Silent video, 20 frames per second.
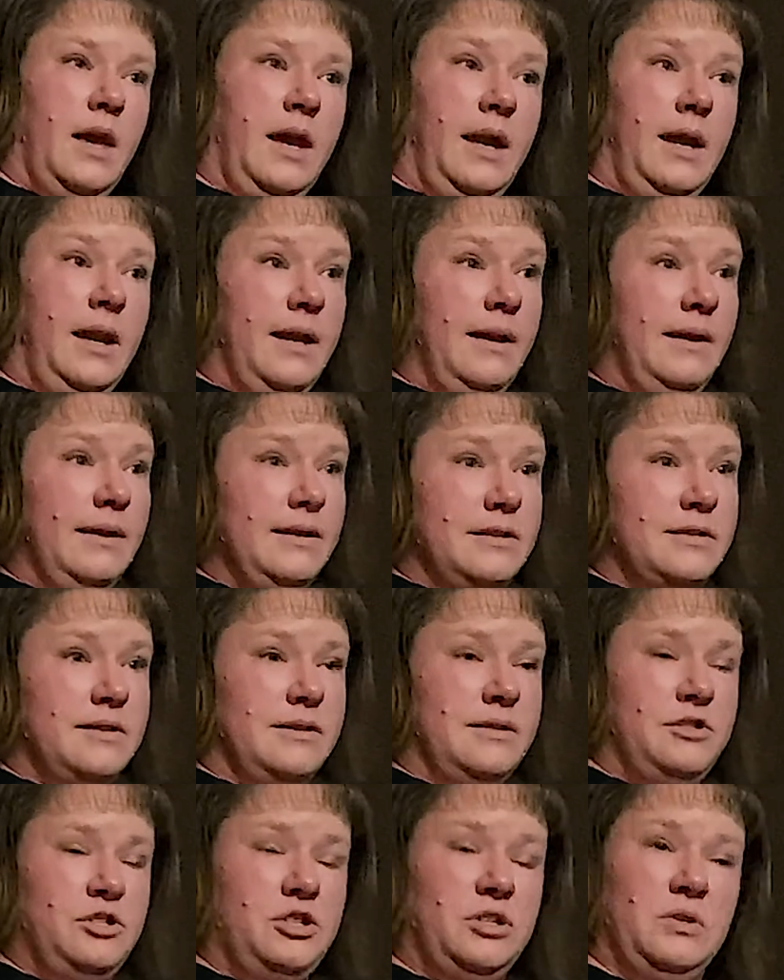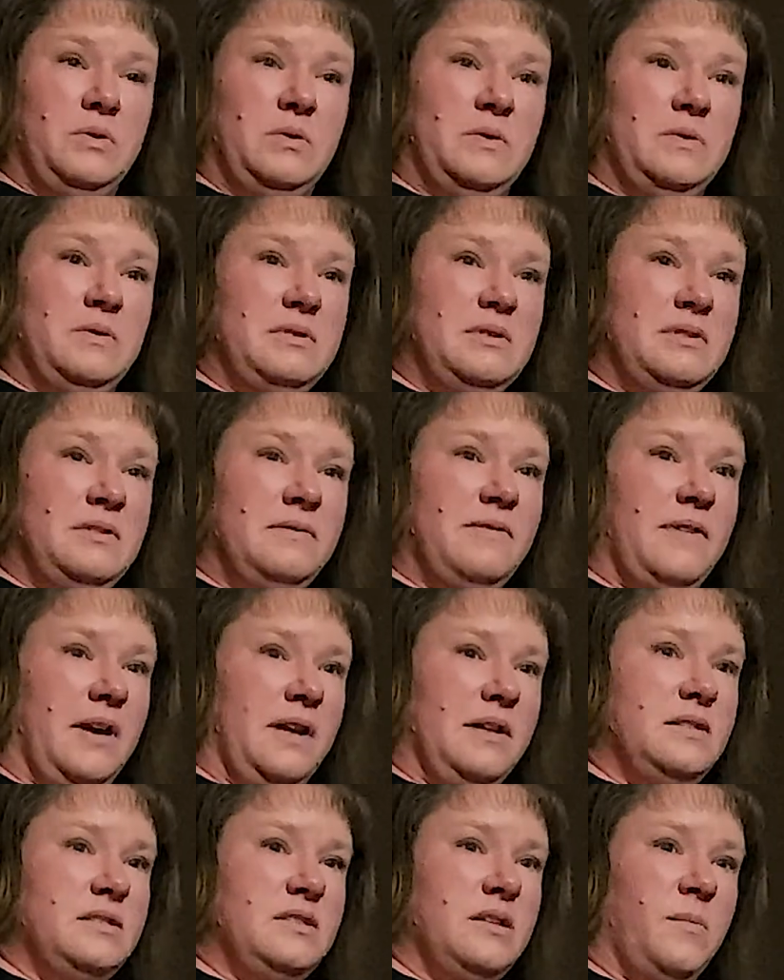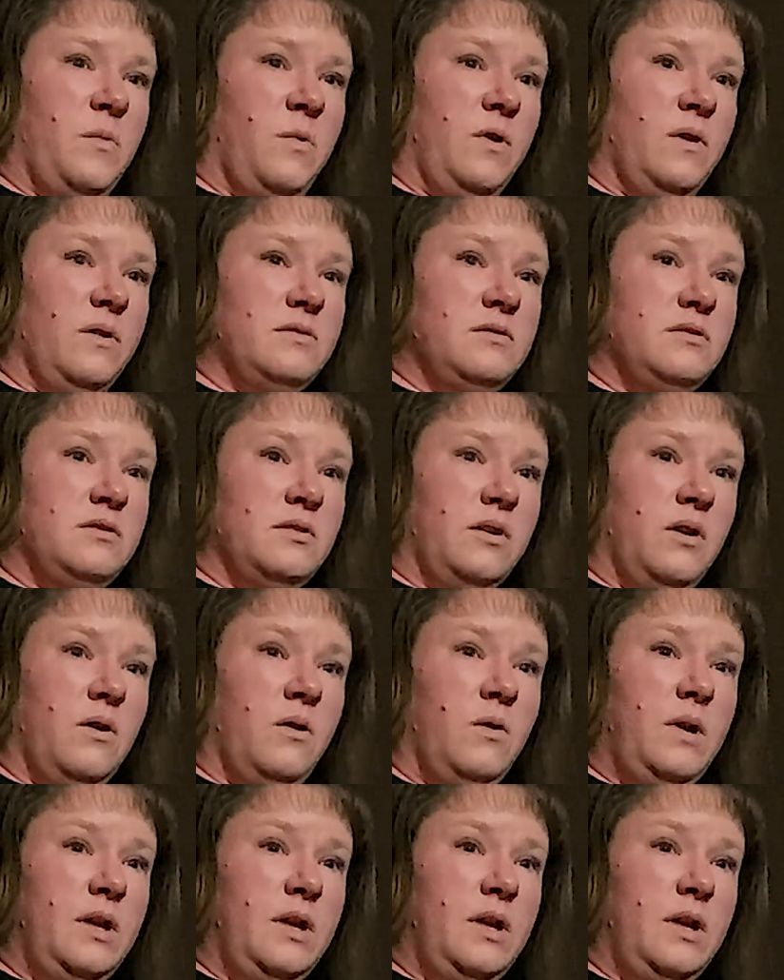He didn't choose to find somewhere else to go.